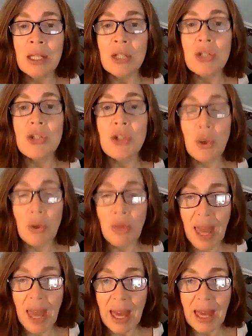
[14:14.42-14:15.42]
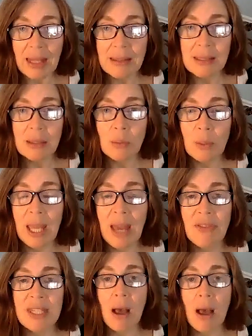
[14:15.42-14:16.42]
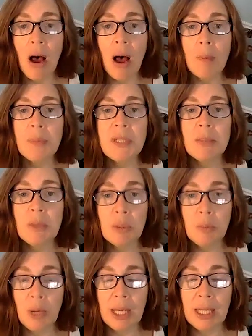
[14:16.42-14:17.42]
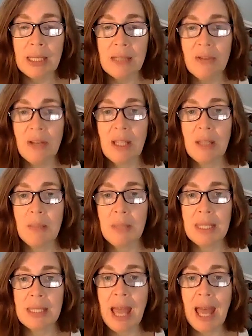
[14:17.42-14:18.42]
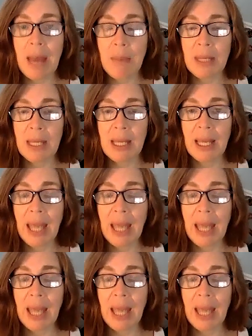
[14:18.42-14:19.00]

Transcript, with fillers: so that we have this optimal brain development happening.